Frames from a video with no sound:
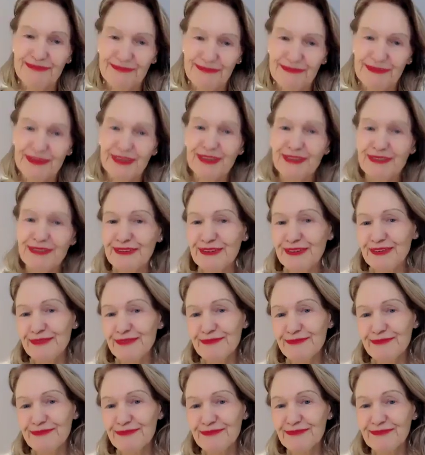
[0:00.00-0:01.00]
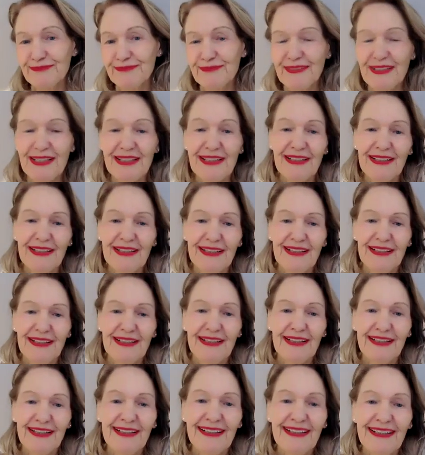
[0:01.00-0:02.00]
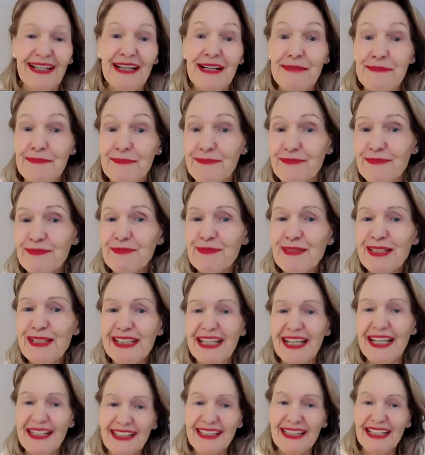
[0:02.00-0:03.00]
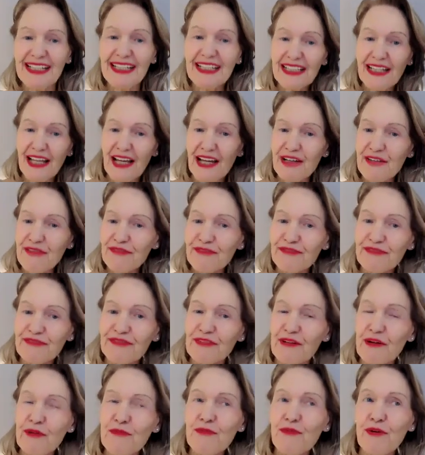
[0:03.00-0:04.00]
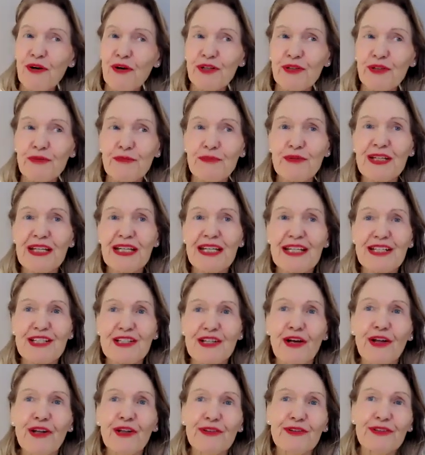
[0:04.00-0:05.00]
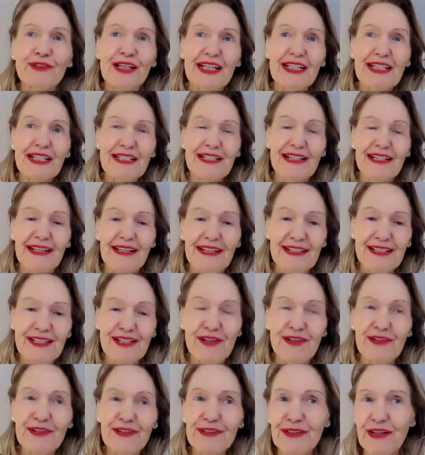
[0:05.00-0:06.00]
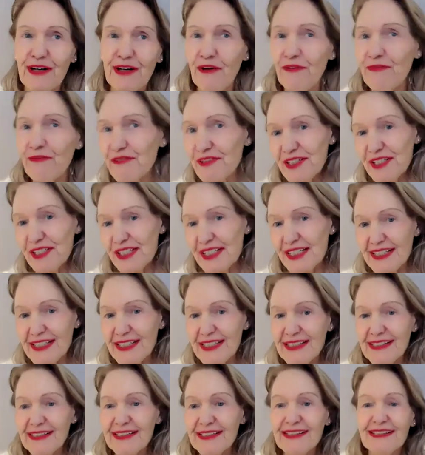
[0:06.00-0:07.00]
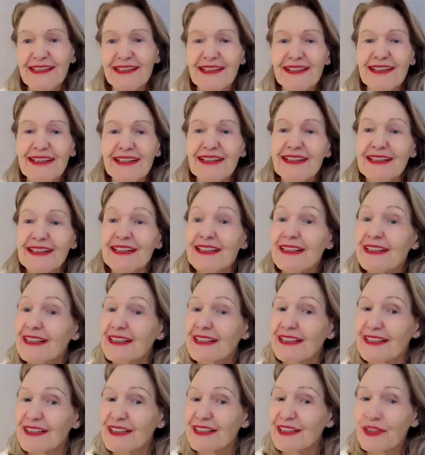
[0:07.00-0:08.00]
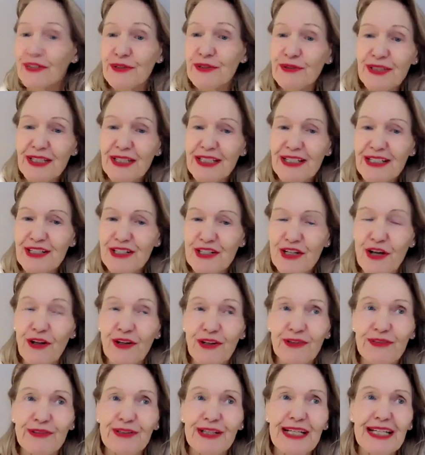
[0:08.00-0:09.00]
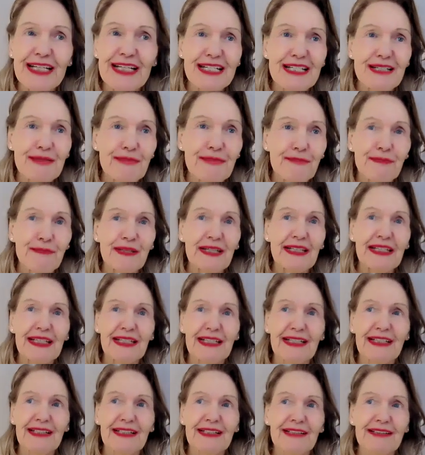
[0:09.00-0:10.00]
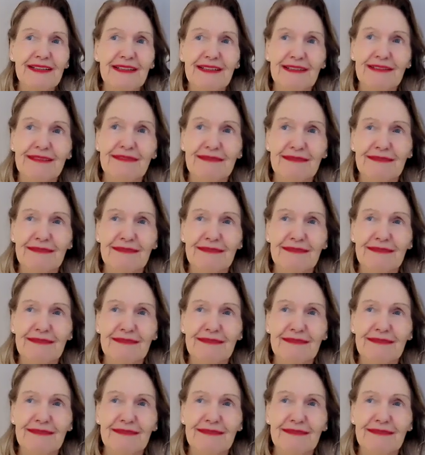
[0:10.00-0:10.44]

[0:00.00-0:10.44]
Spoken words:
beautiful. Yeah, we get in life what we tolerate. So obviously, you didn't tolerate being